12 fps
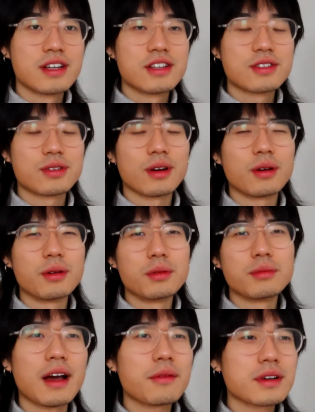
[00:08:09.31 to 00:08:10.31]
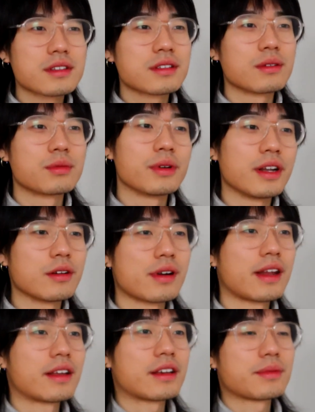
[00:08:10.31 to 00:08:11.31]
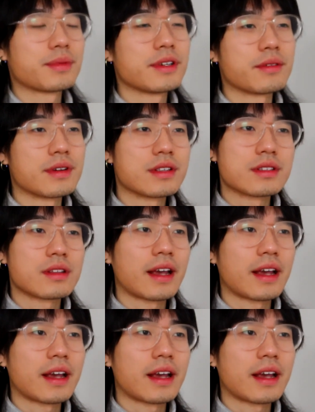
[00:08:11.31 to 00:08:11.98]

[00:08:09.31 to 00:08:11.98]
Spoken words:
So that was a really great experience.